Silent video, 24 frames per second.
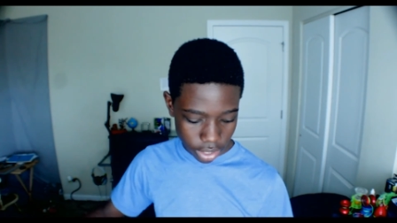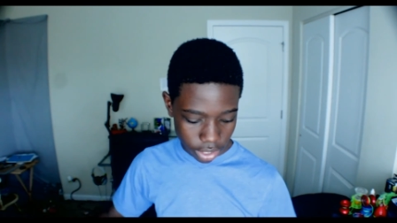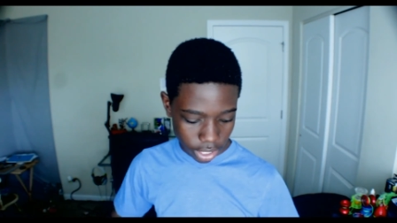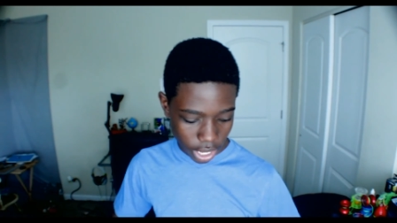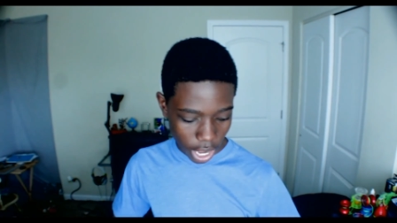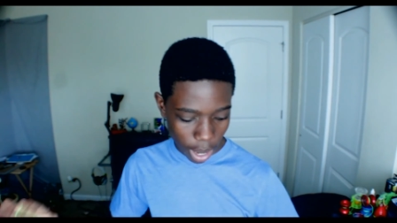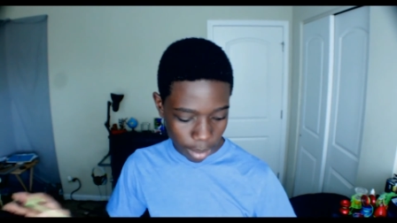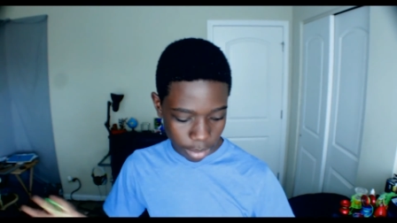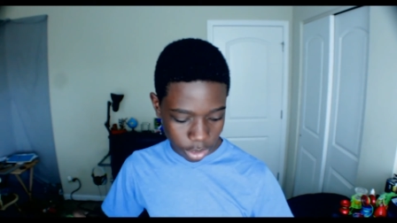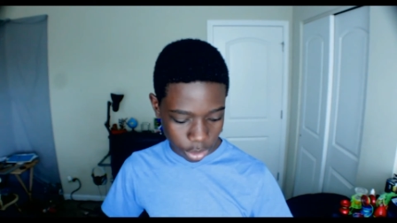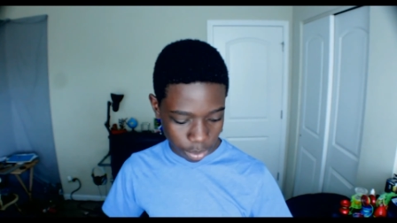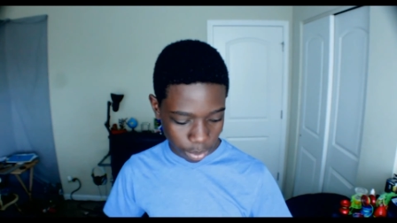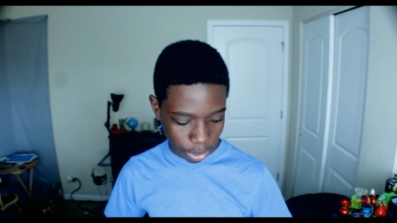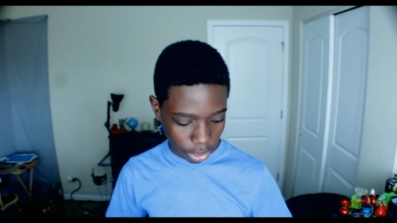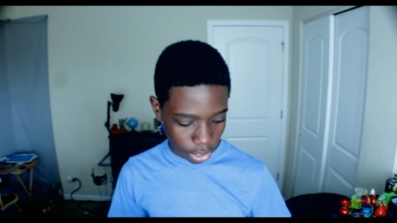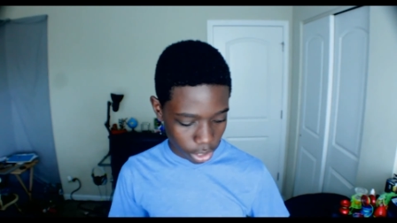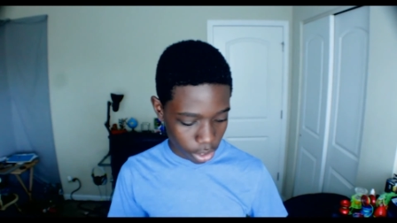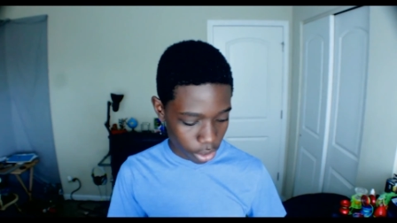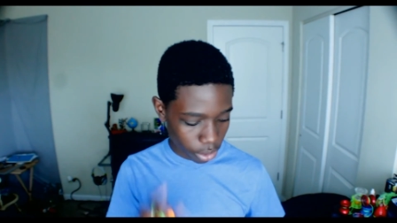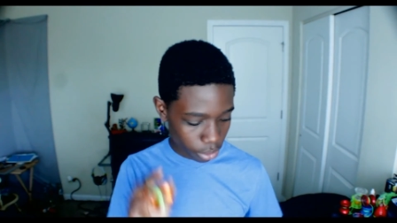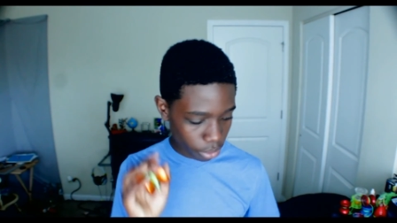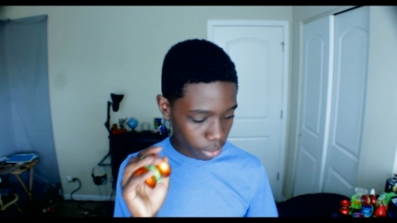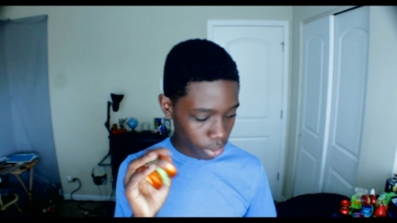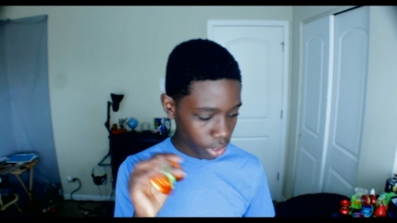in the comments
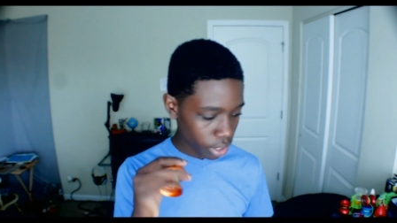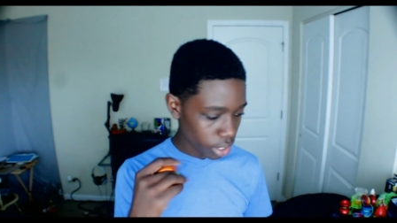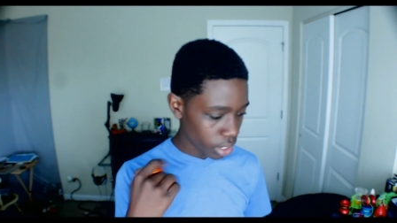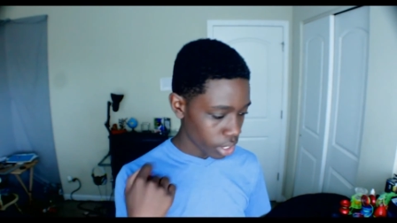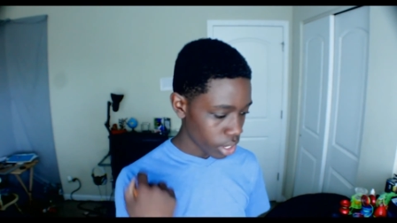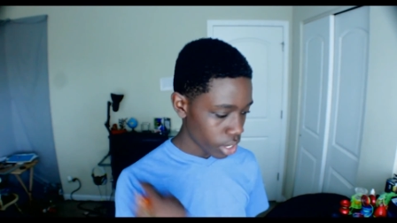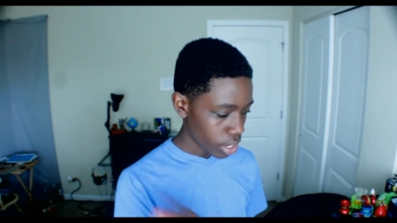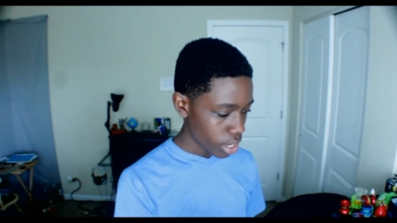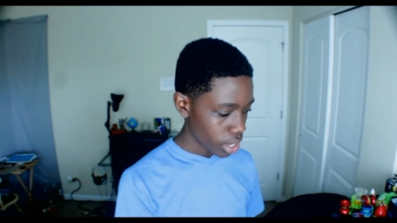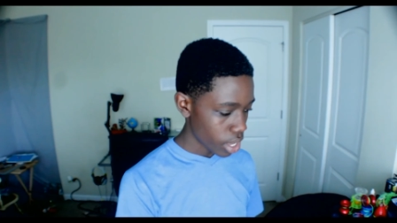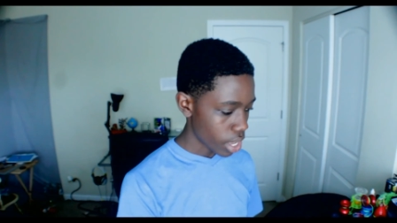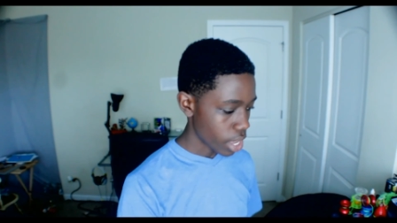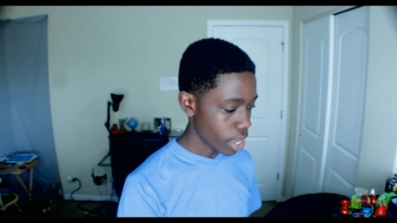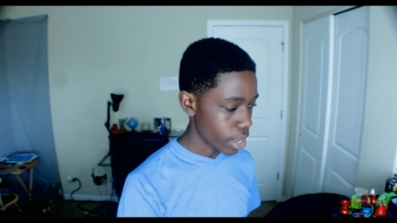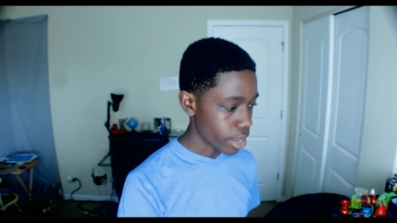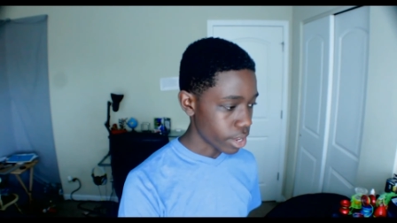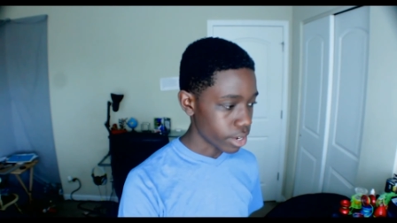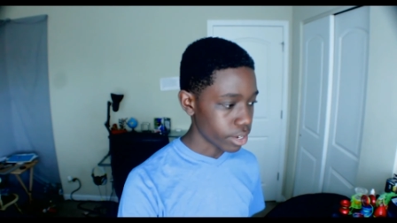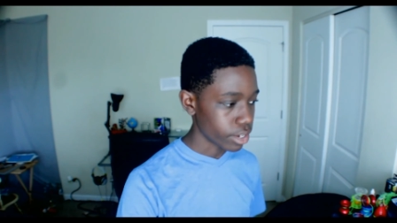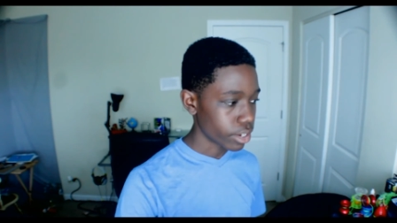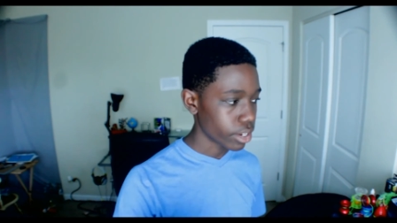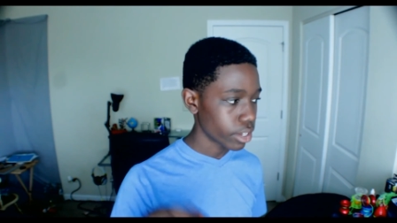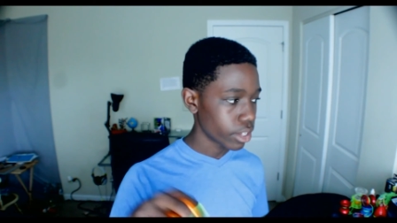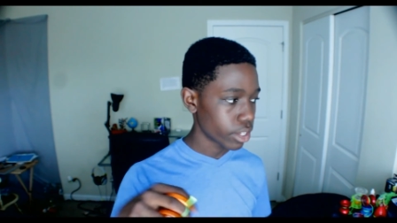below,
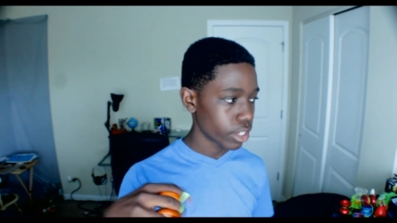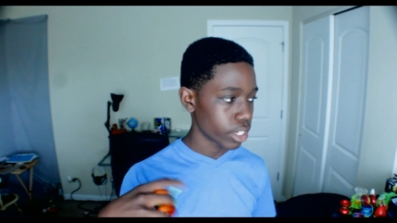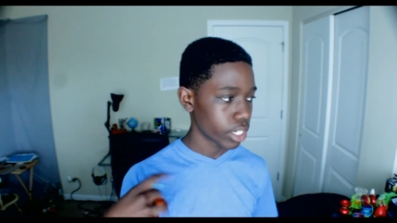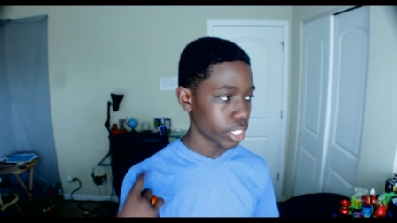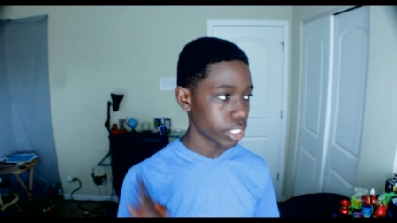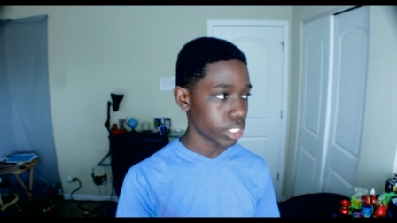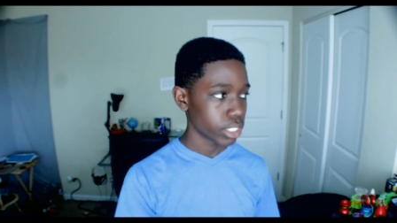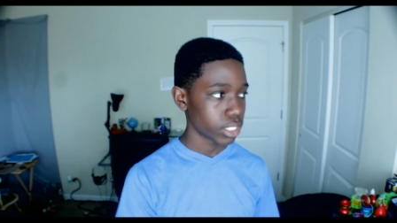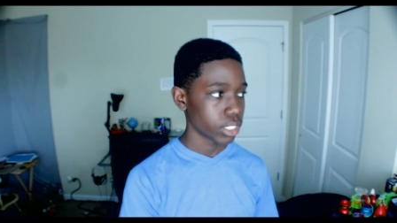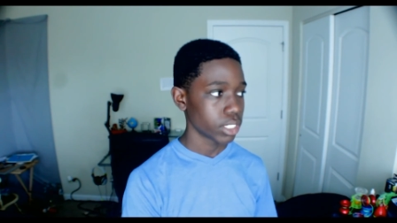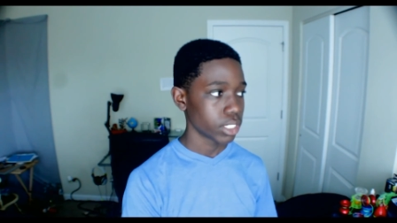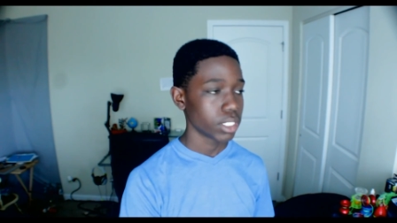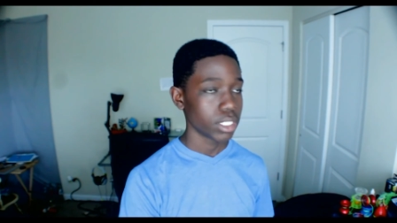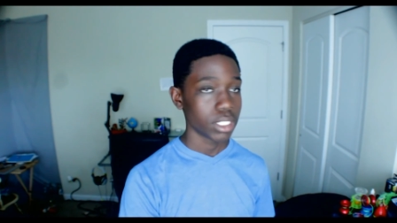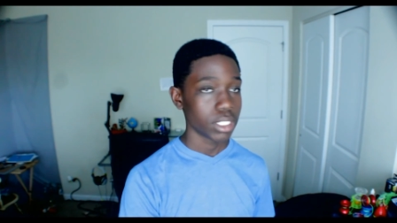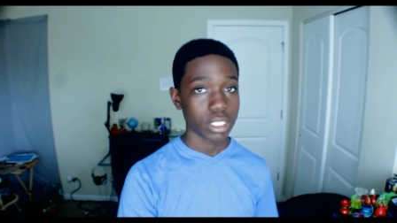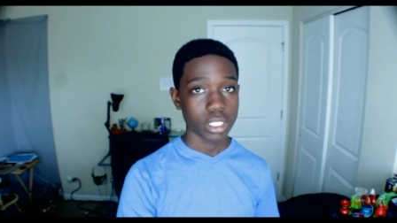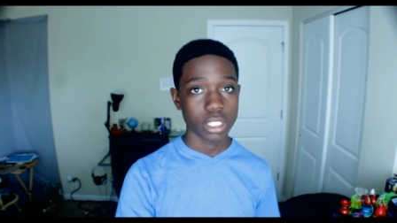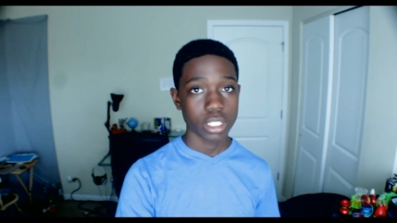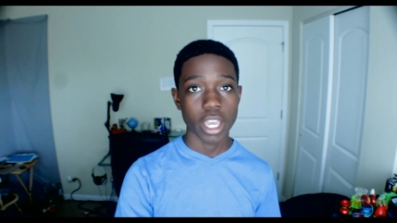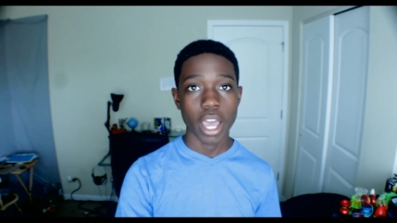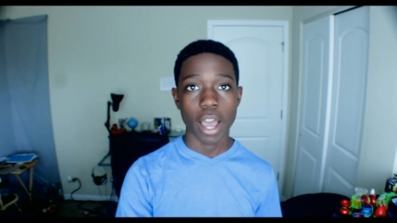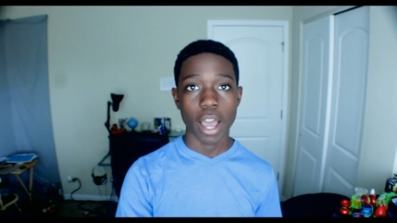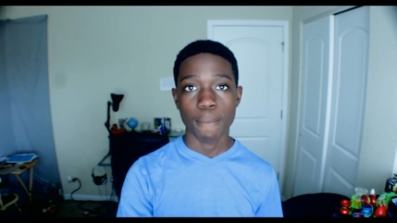and
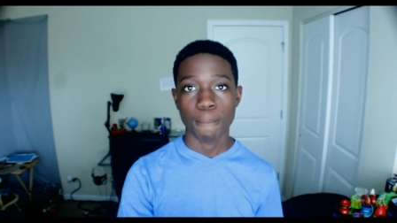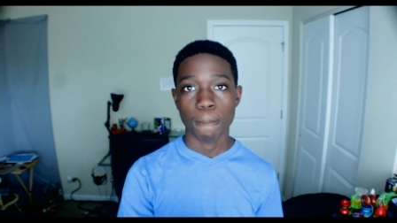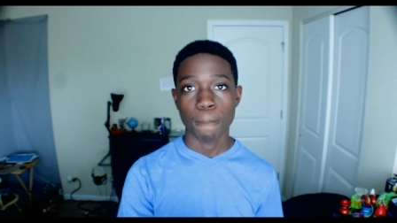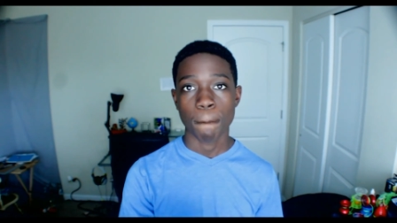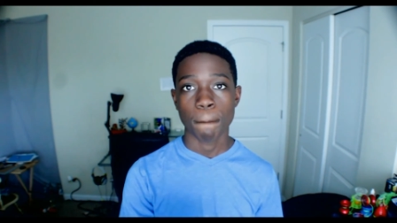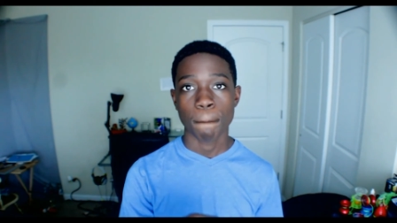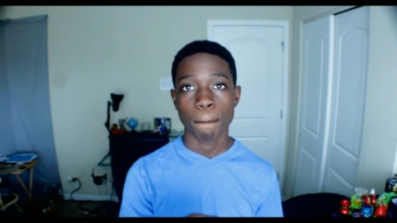yeah.